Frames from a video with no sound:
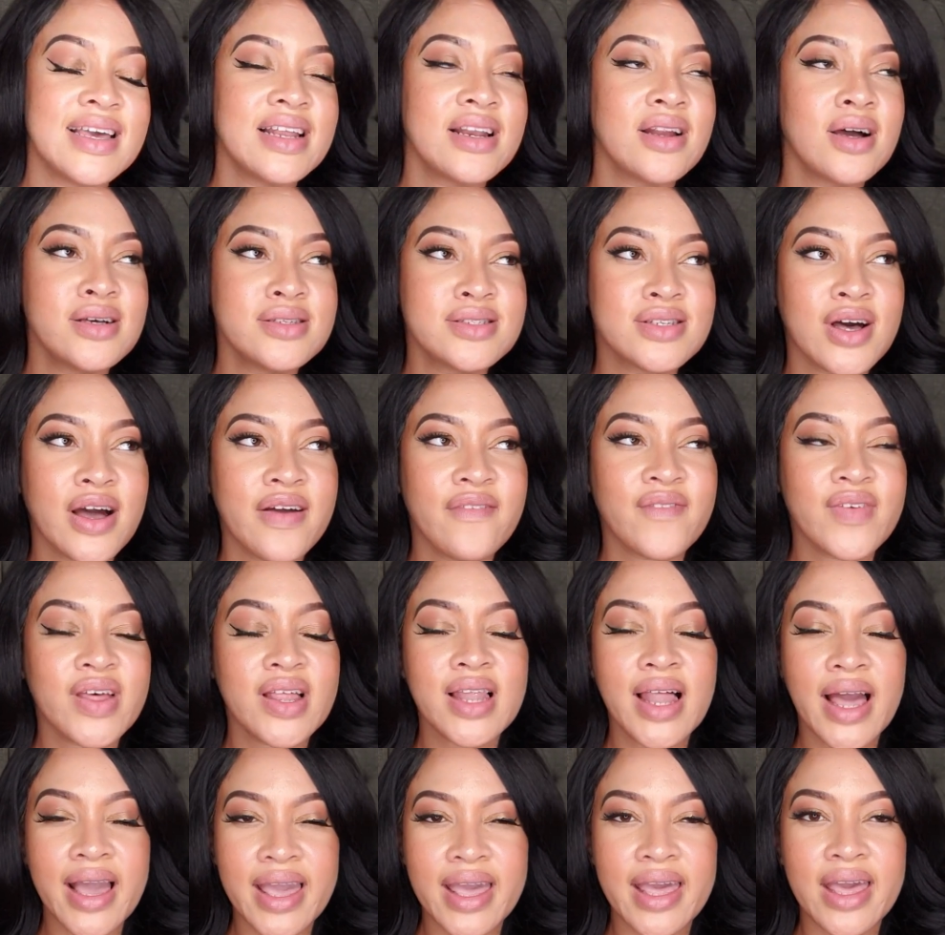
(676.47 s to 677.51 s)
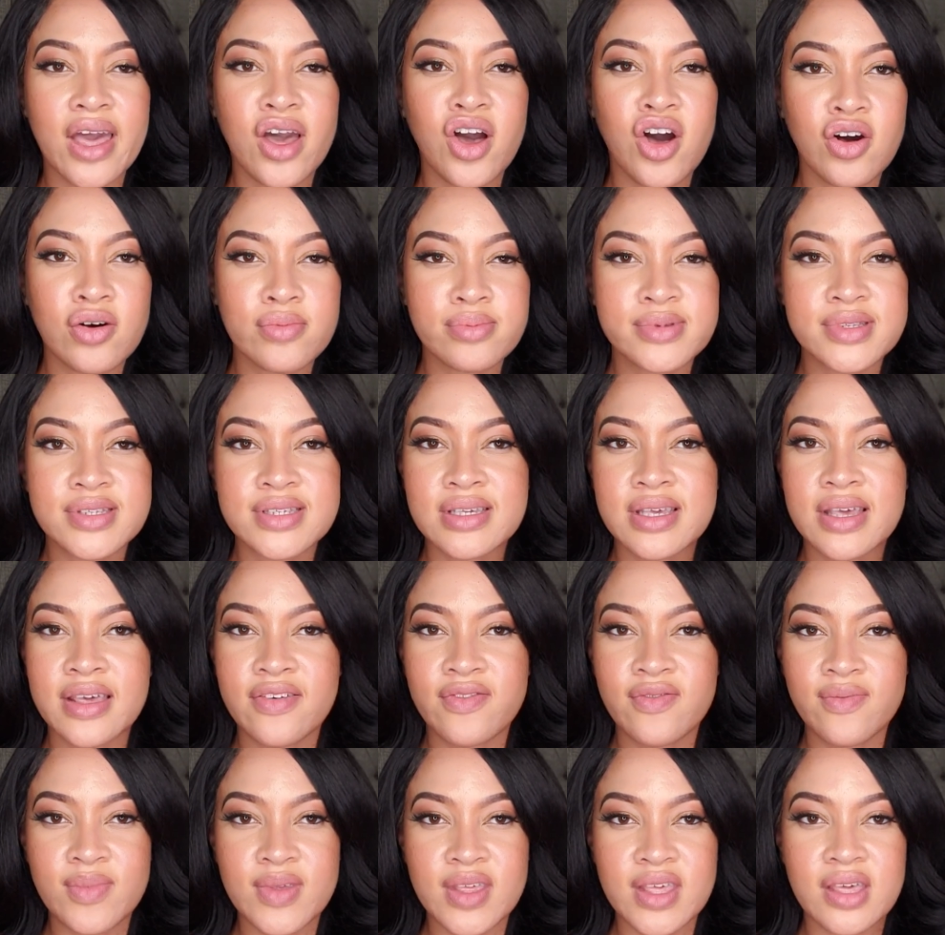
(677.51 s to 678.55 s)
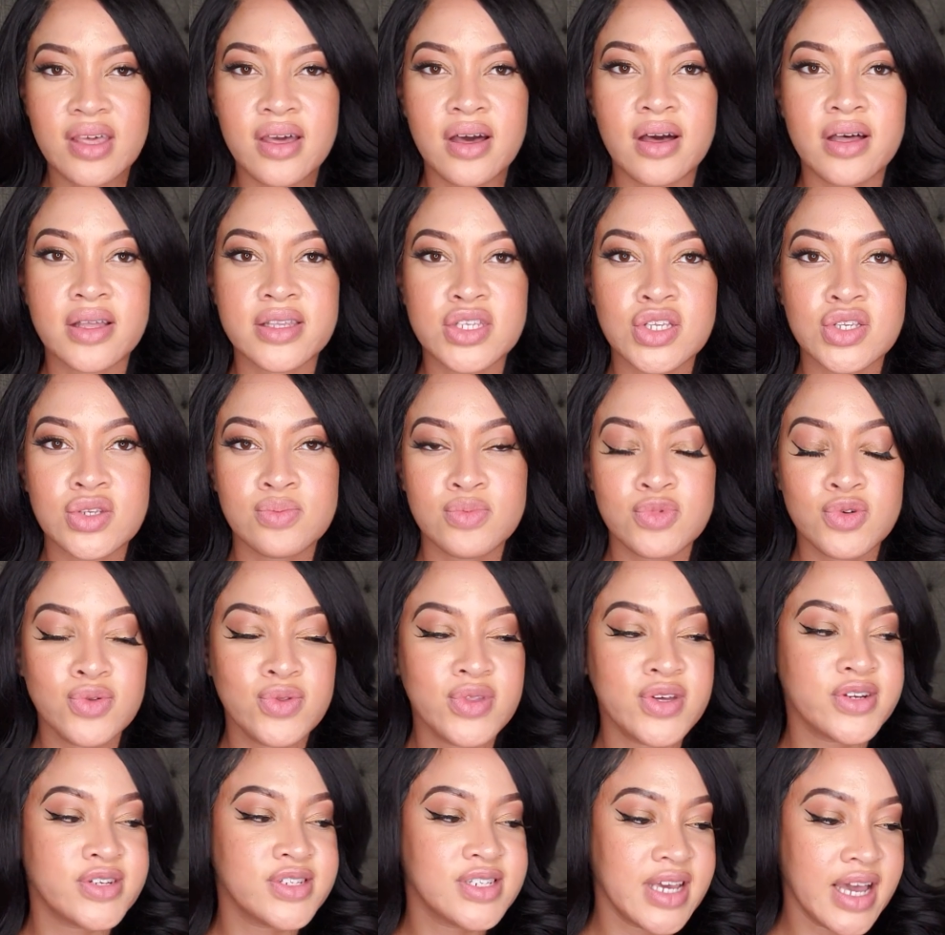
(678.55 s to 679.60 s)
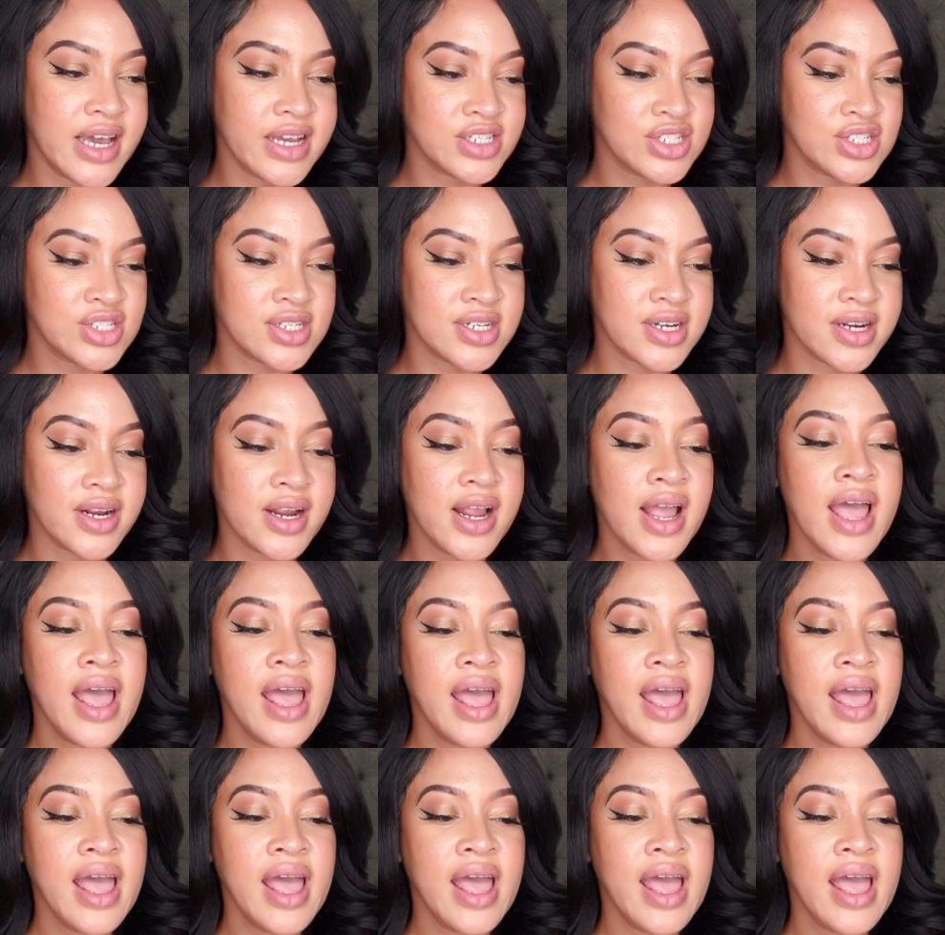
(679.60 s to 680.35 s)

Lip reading: And also I felt like it helped to give me a smoother texture.